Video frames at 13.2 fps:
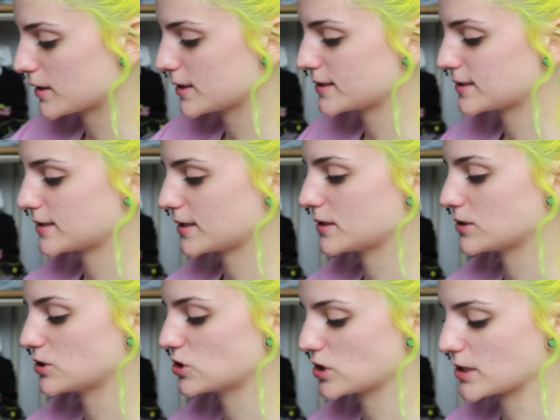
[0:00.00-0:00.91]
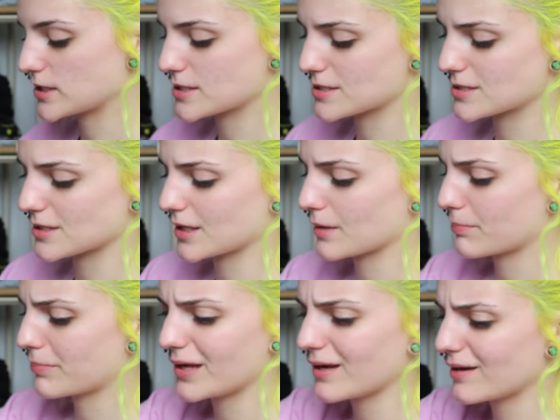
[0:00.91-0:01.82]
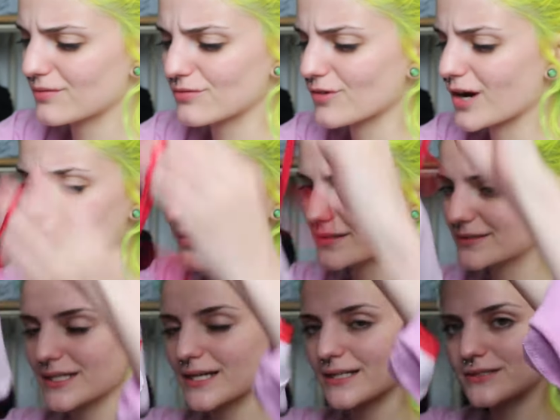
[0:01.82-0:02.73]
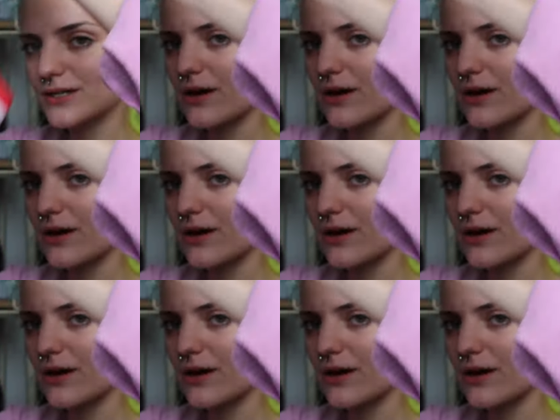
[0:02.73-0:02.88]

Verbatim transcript: This is just a pink and red tank